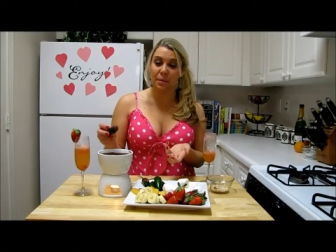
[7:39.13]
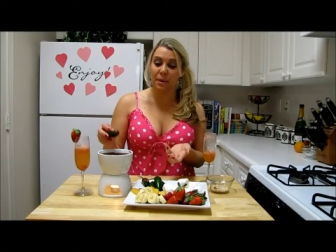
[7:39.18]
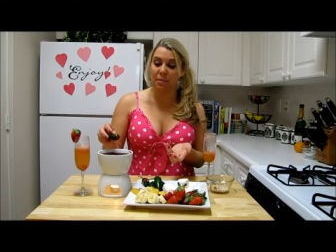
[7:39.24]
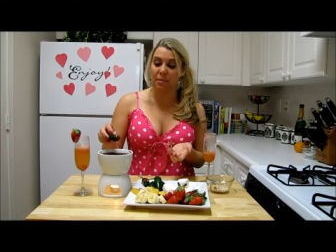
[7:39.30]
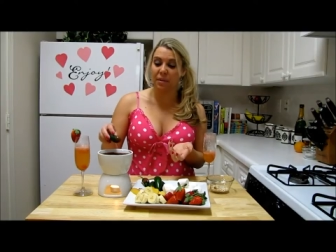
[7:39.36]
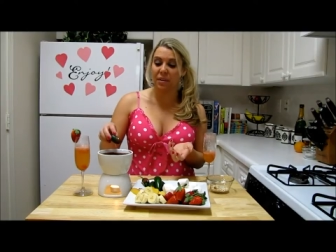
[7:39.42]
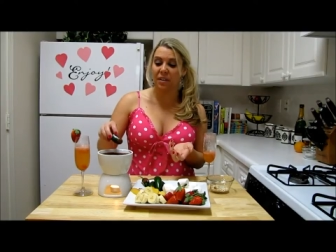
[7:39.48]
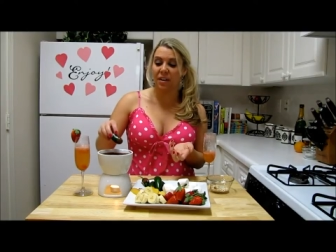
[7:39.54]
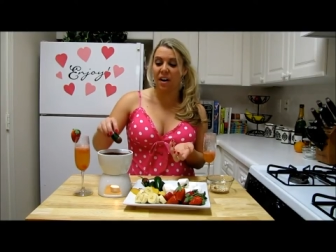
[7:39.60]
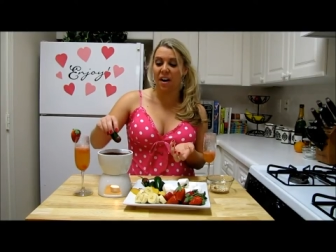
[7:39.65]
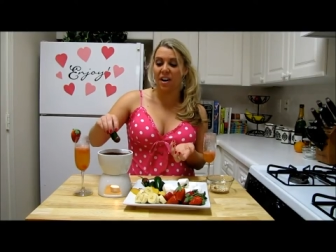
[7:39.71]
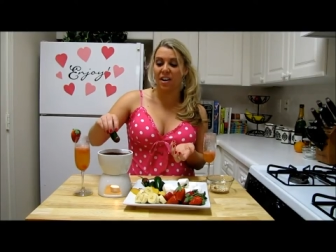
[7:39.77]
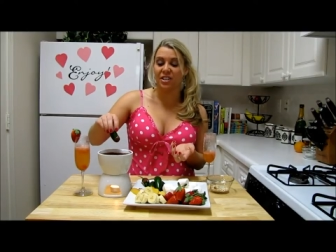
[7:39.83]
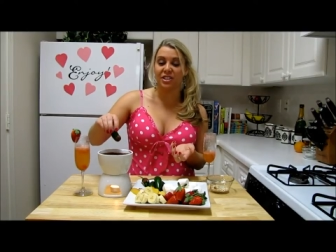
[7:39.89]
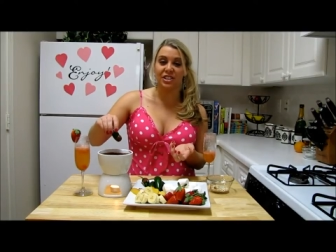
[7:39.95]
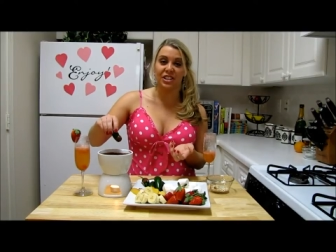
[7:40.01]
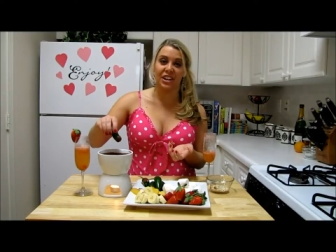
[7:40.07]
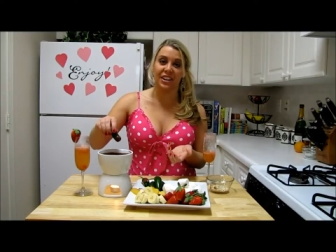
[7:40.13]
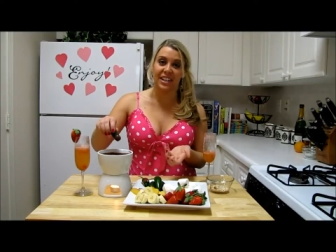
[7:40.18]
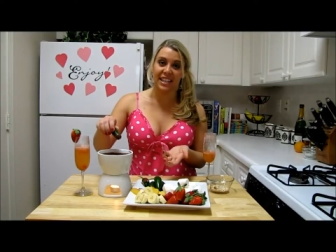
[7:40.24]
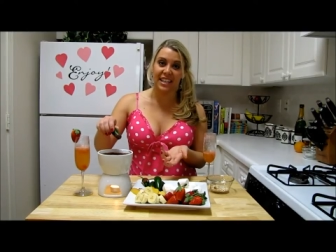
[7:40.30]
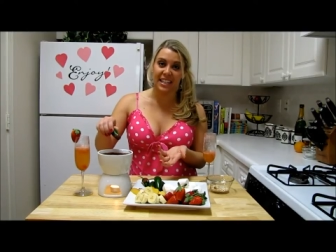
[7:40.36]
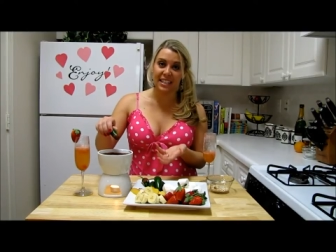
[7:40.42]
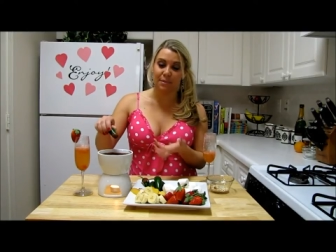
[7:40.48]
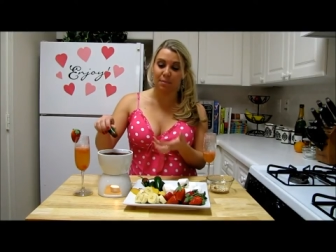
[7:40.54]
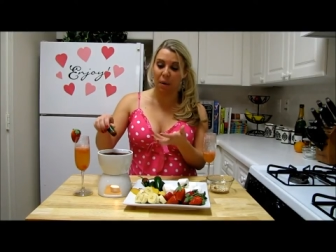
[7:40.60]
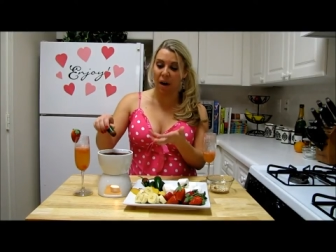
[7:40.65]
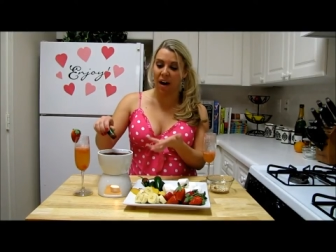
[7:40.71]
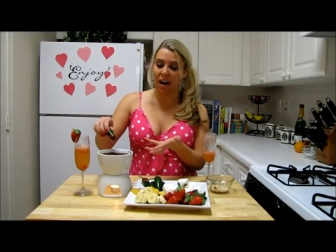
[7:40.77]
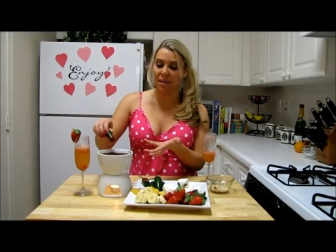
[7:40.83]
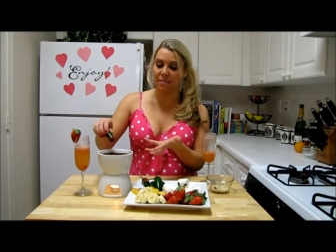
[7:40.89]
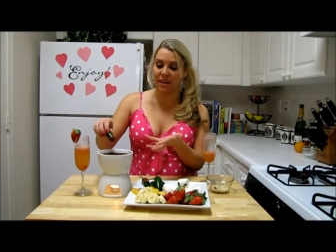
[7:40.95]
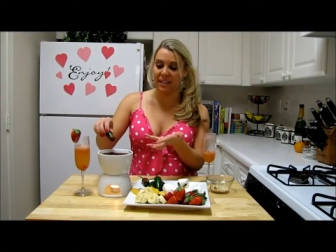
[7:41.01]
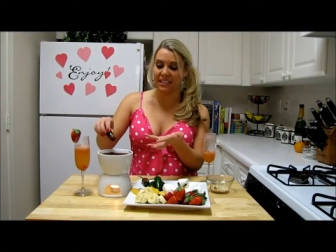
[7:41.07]
people are sharing this
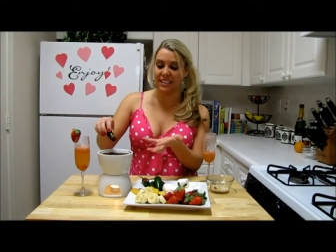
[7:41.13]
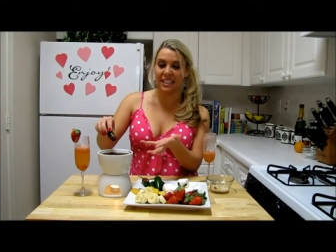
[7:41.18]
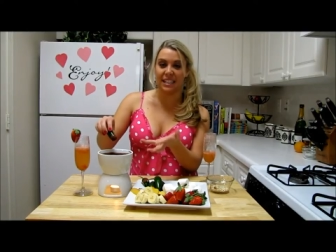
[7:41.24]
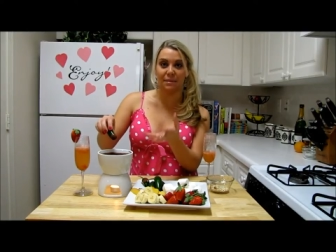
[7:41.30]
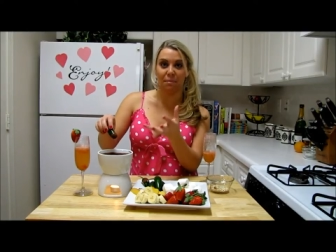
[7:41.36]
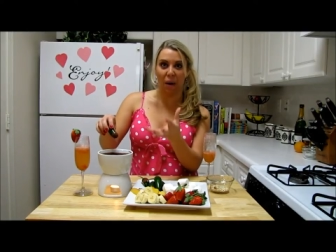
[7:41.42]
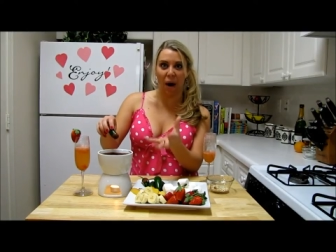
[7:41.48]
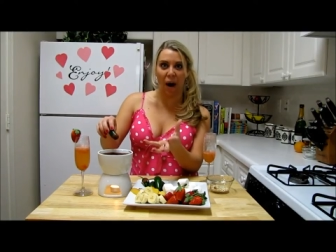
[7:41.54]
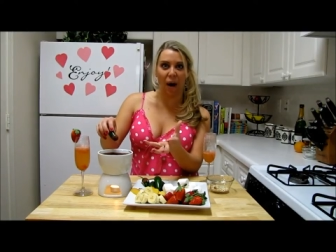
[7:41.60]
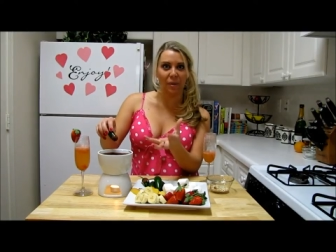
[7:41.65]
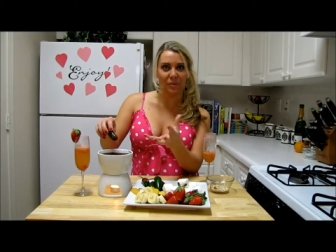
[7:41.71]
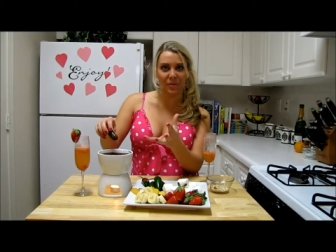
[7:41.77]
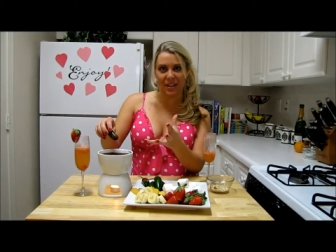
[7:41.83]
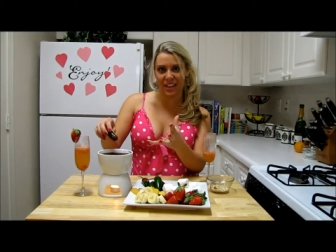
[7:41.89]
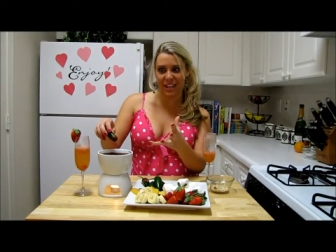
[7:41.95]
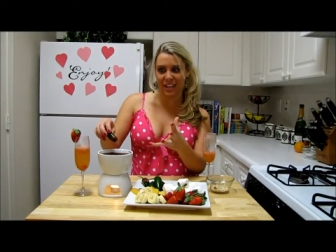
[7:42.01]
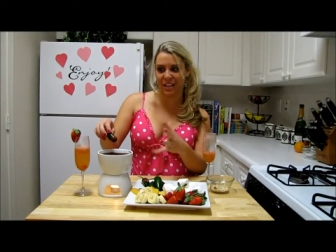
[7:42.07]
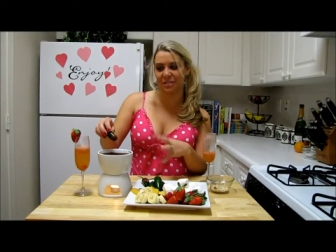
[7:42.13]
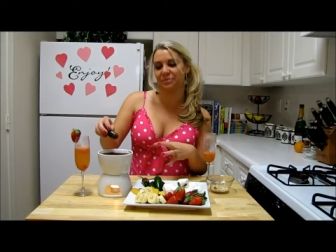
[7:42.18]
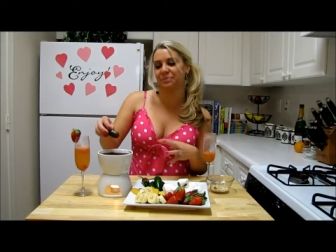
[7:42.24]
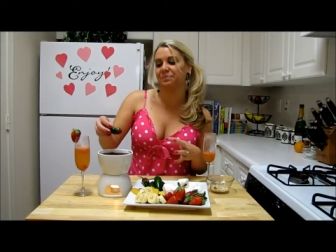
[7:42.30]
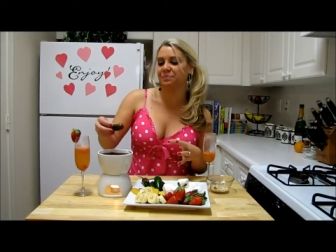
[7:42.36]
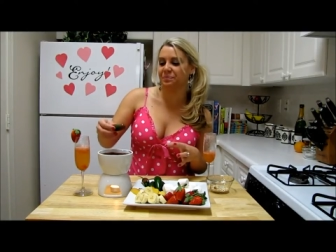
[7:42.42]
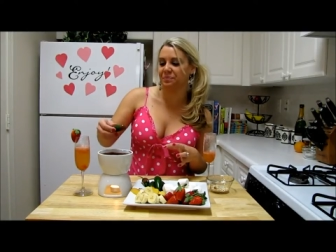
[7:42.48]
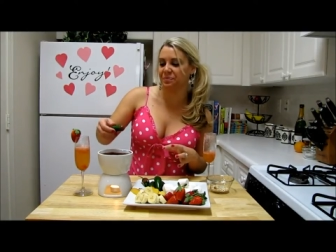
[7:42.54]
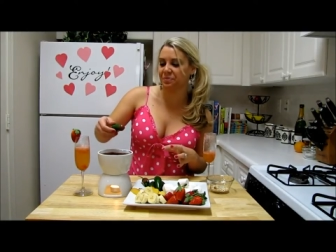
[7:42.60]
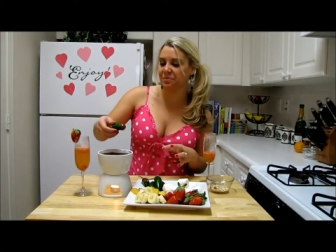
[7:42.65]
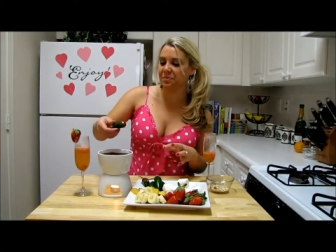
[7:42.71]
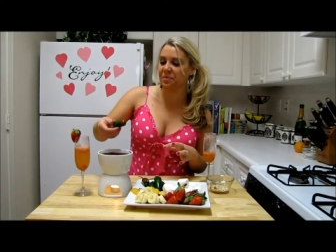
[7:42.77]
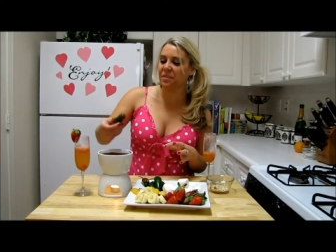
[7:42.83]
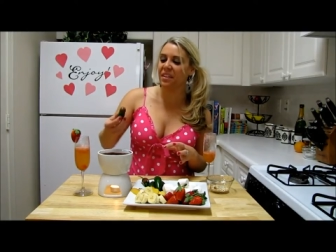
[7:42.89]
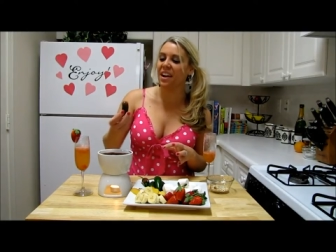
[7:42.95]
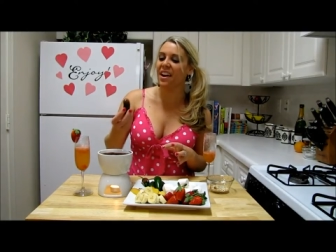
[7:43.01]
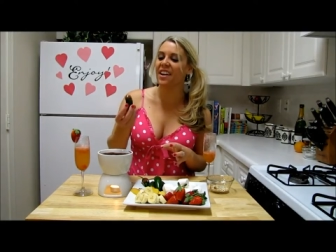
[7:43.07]
pot, melting pot with you.
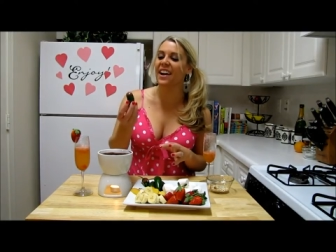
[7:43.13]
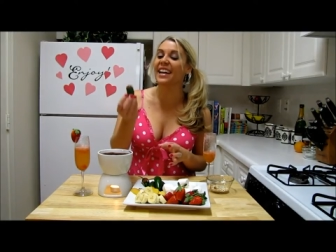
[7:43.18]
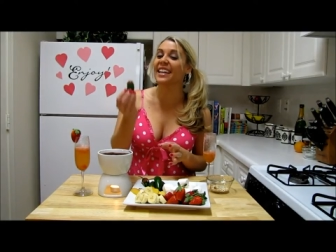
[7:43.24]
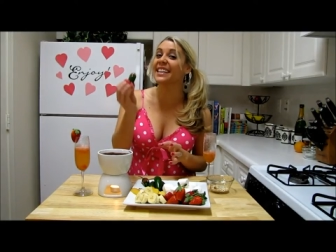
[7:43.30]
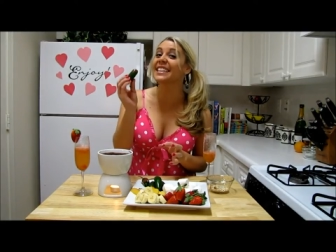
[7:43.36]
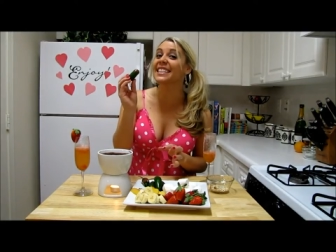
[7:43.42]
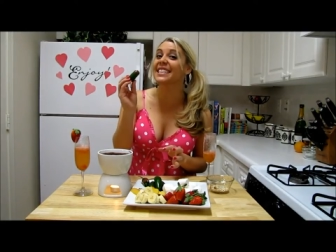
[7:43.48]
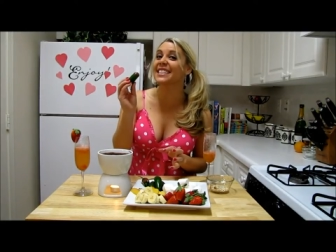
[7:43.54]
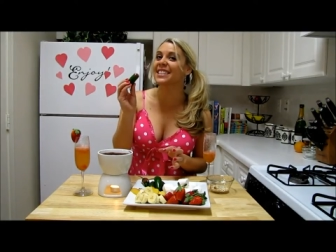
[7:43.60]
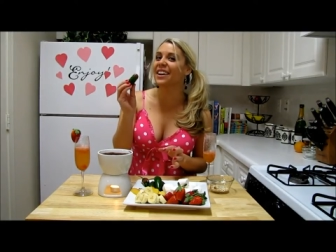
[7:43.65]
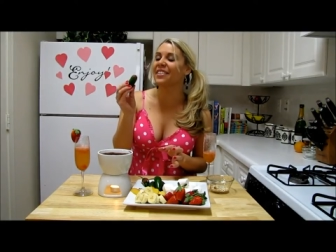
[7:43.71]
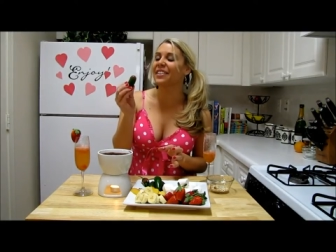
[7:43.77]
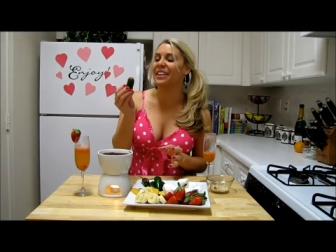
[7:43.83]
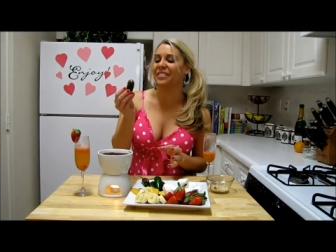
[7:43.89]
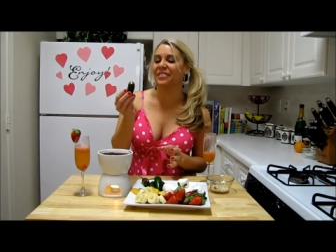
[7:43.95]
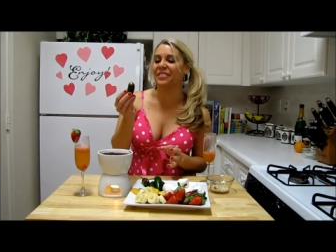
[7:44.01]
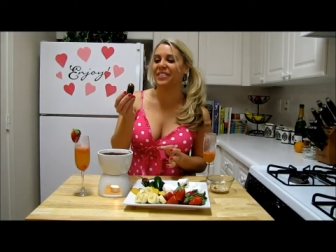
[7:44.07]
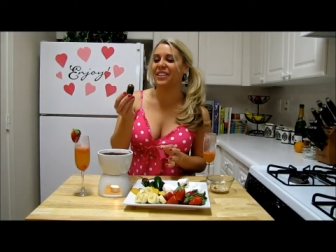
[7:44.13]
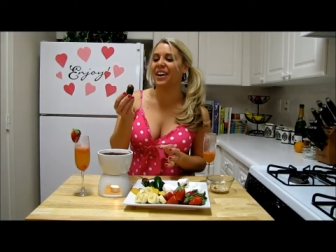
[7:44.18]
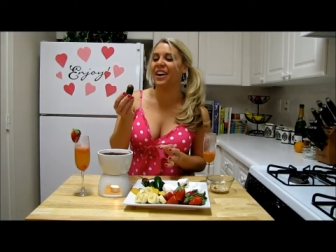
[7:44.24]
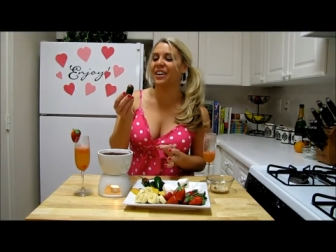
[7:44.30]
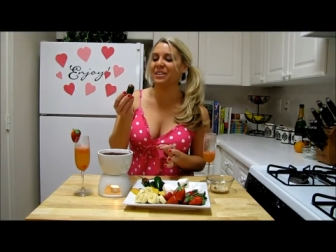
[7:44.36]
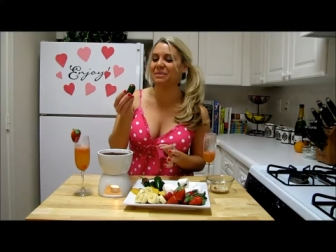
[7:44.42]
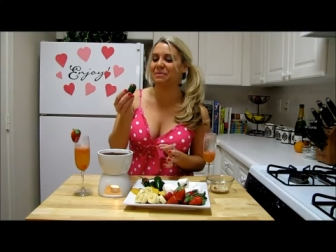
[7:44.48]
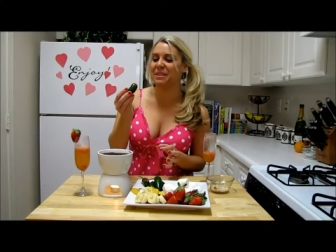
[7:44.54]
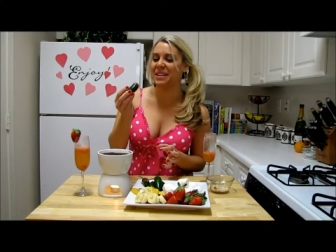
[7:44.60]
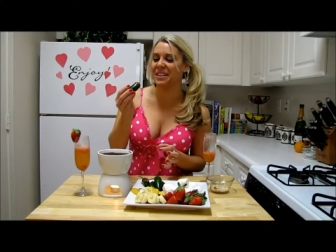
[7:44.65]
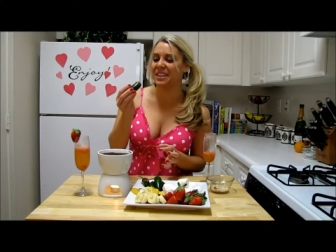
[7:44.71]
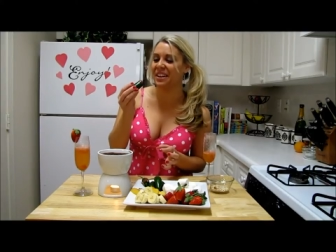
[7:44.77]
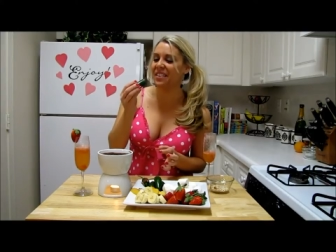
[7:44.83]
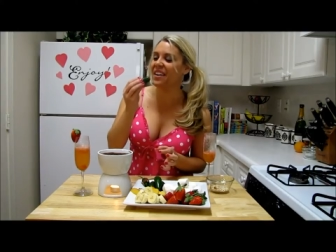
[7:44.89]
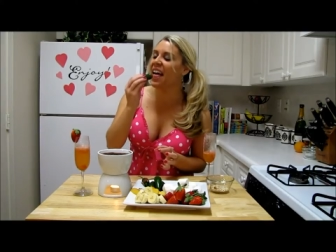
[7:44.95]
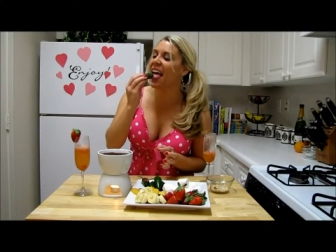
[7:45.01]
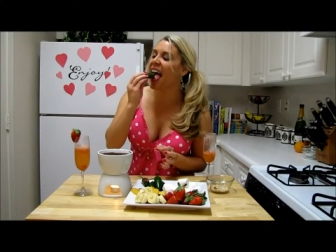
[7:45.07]
All right, let's go in for the jalapeno.